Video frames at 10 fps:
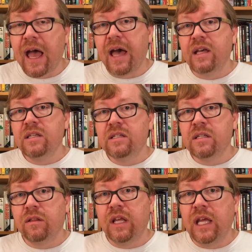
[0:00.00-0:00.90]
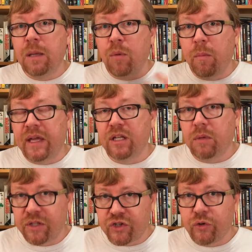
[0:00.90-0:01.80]
as the momentum
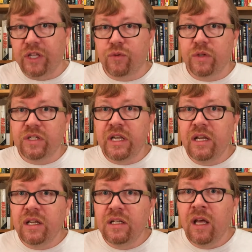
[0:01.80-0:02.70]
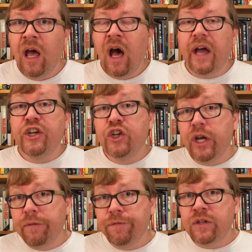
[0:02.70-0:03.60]
on the streets receded, a
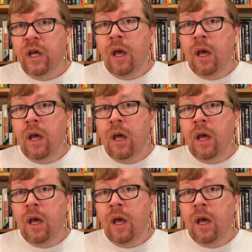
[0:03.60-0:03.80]
shift